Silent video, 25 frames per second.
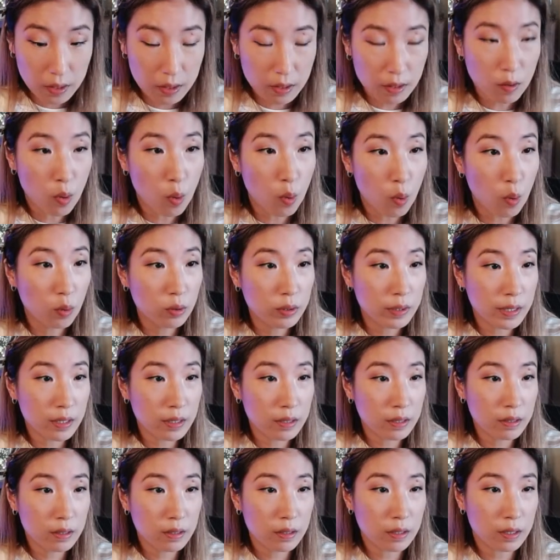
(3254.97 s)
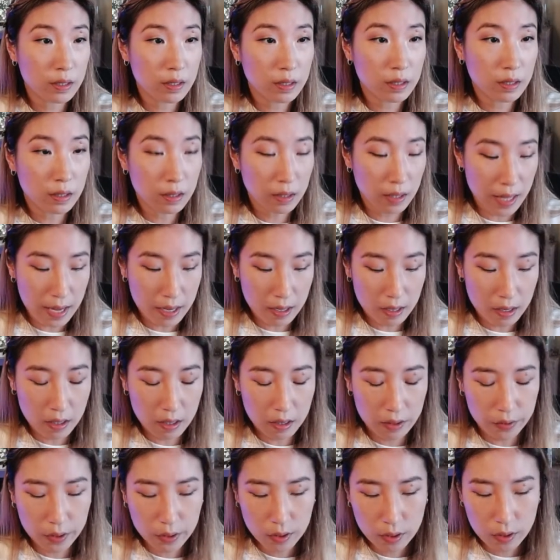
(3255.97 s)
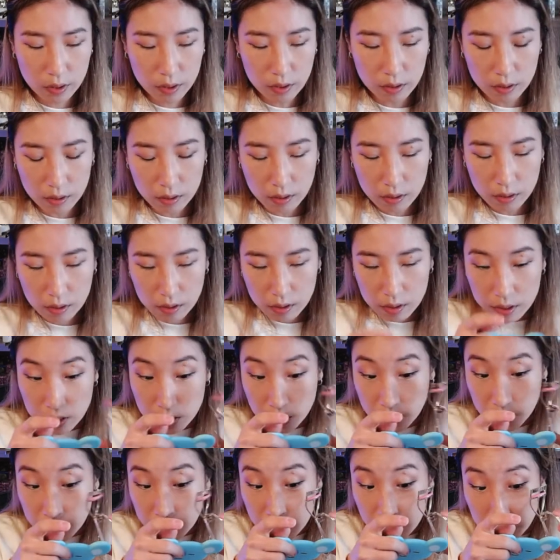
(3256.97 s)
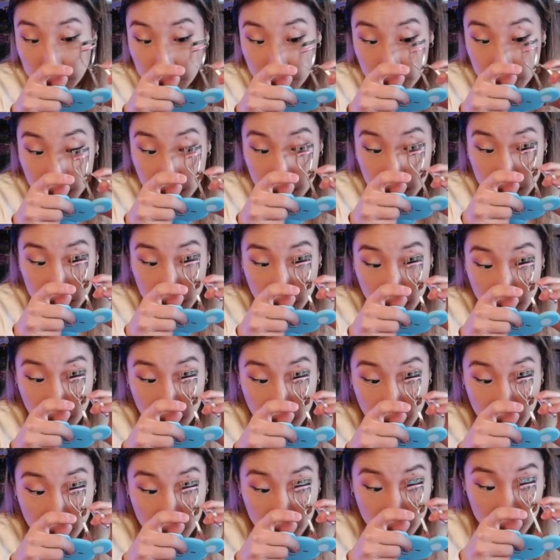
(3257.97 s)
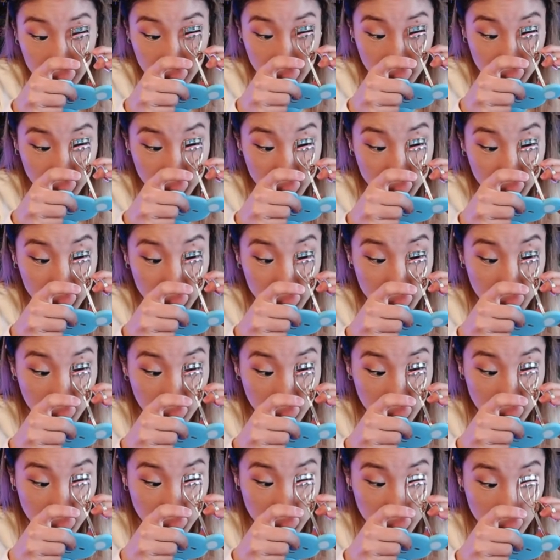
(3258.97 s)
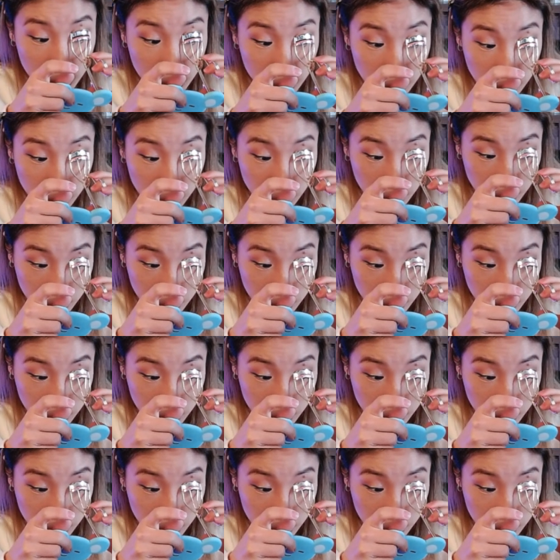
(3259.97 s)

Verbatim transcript: holding the uh, the curl is like the biggest thing and then also smudging.